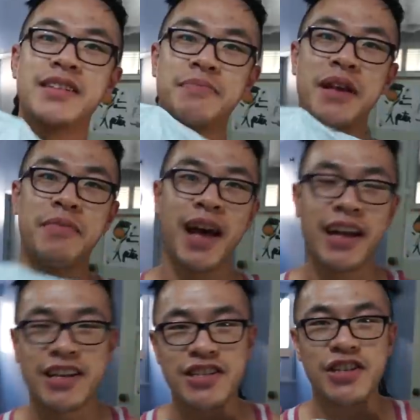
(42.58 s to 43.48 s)
this big
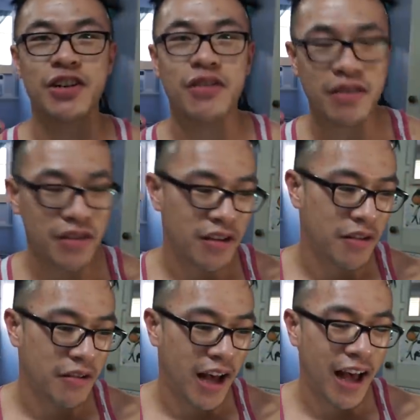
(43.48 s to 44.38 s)
package so
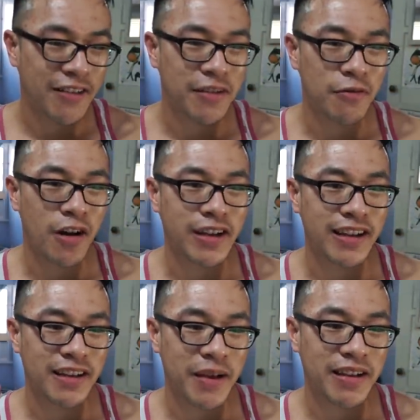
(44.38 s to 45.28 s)
I have some
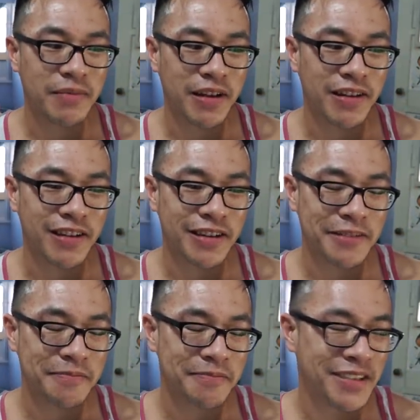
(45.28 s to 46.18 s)
walking space in my
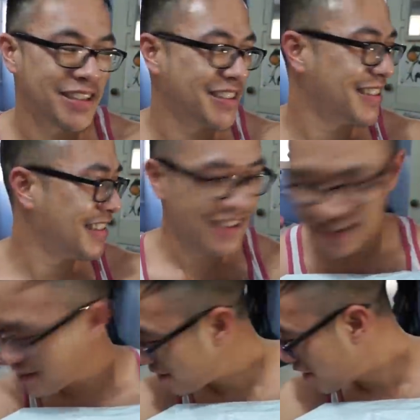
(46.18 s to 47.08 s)
closet.
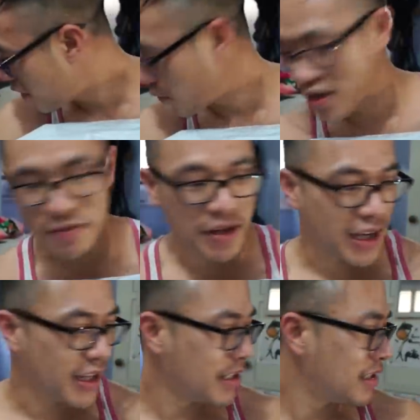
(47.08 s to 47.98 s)
Where's
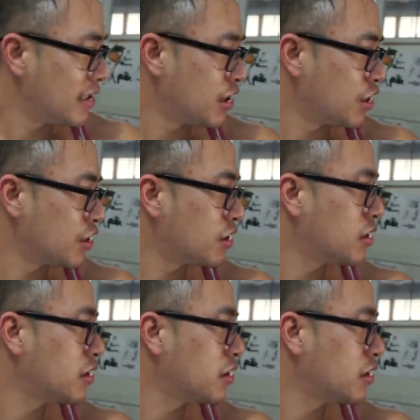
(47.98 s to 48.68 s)
my scissors?